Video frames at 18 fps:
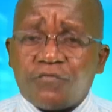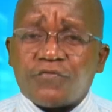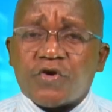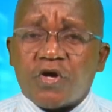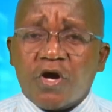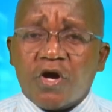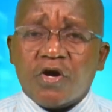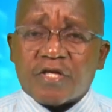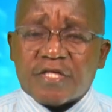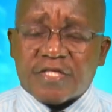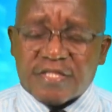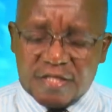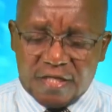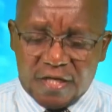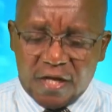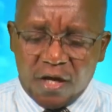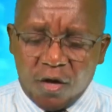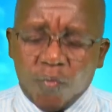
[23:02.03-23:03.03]
of God.
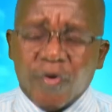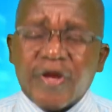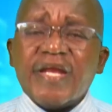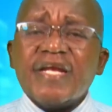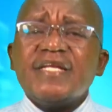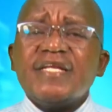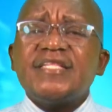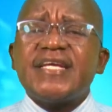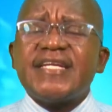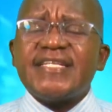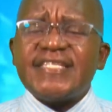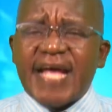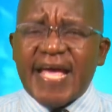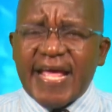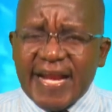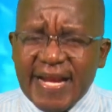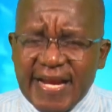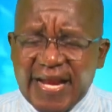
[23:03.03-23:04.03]
We need the
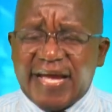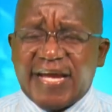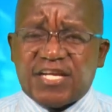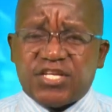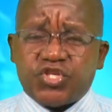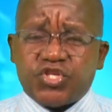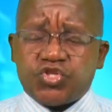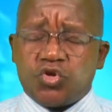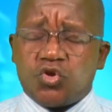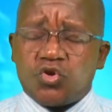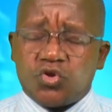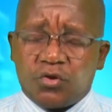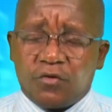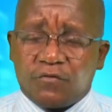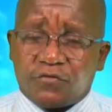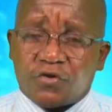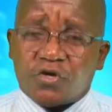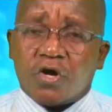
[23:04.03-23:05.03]

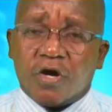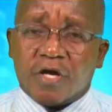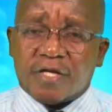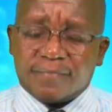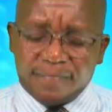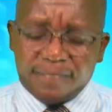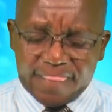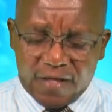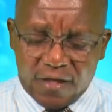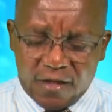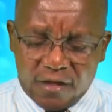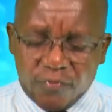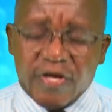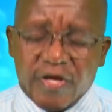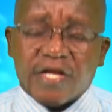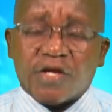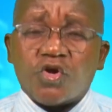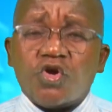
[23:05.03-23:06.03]
direction of God.
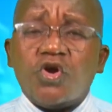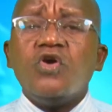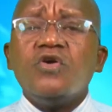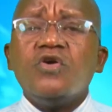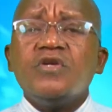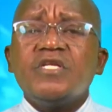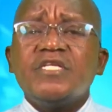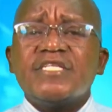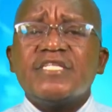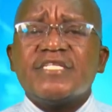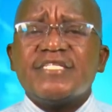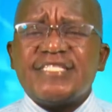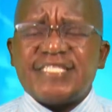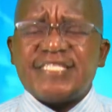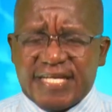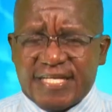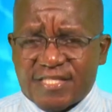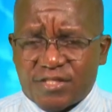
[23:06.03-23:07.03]
When God
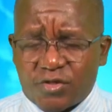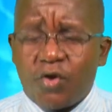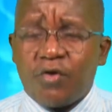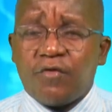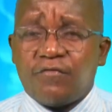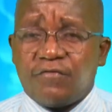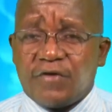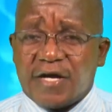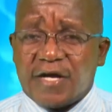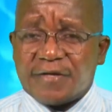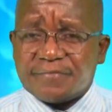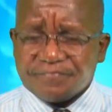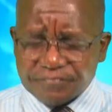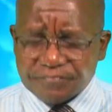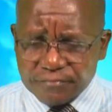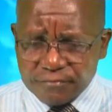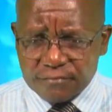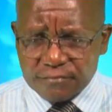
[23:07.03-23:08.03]
takes over,
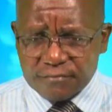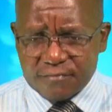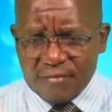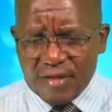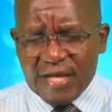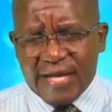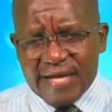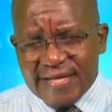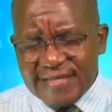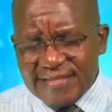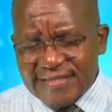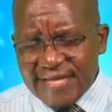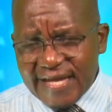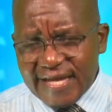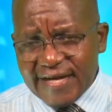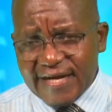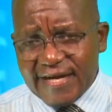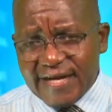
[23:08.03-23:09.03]
He
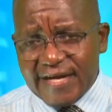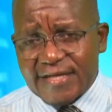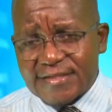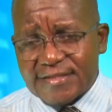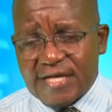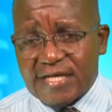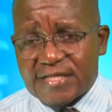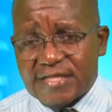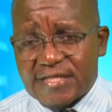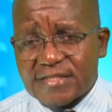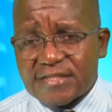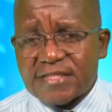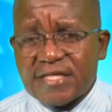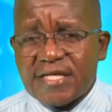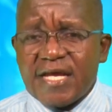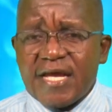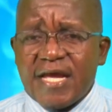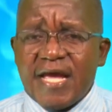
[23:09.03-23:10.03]
directs us.
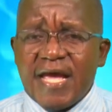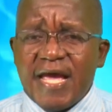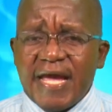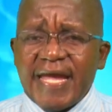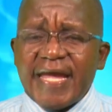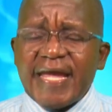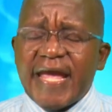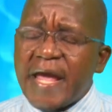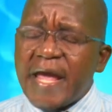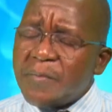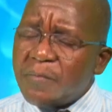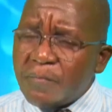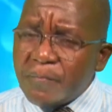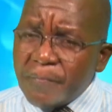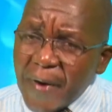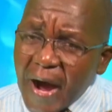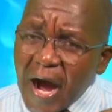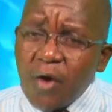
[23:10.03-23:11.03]
He
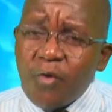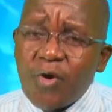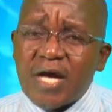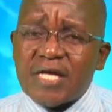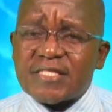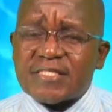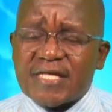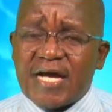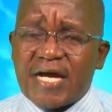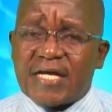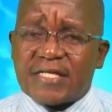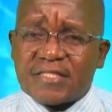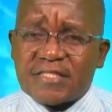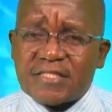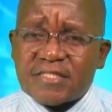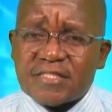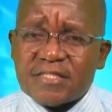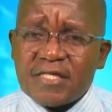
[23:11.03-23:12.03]
empowers
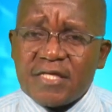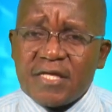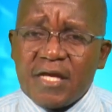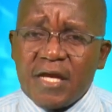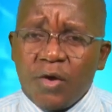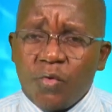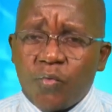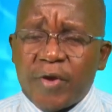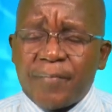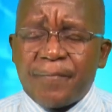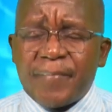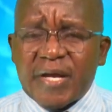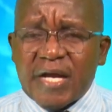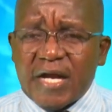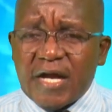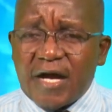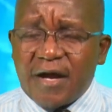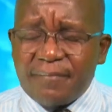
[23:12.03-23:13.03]
us. We
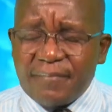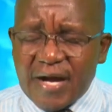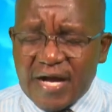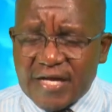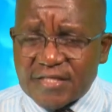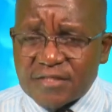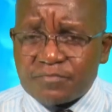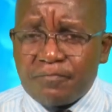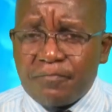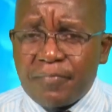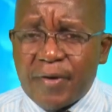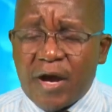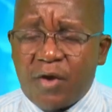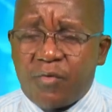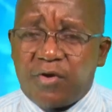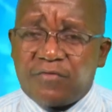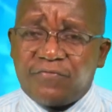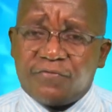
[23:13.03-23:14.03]
become as
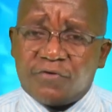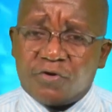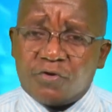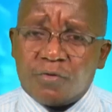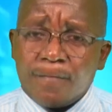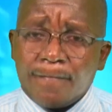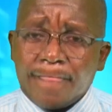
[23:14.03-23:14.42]
powerful.